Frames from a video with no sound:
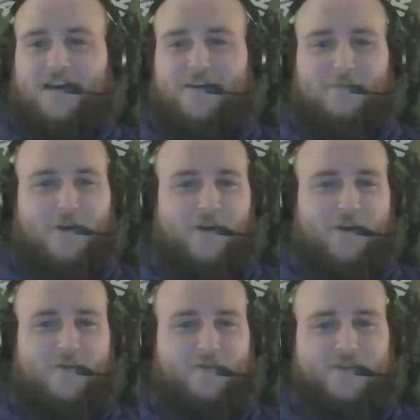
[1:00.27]
I am your
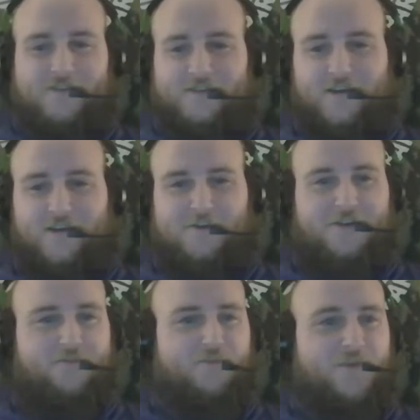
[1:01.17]
host,
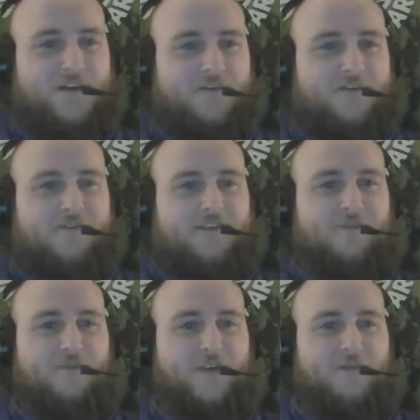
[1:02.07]
Sergeant Pickles,
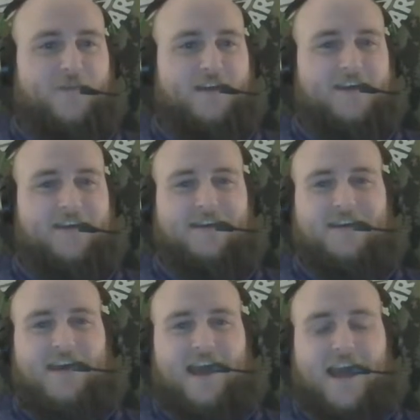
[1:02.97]
and with me,
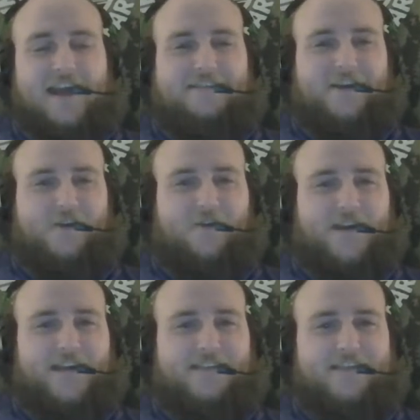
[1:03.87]
as
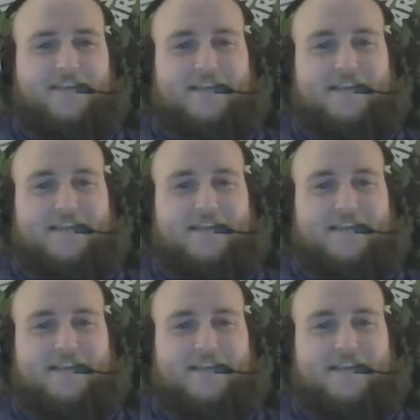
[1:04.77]
always,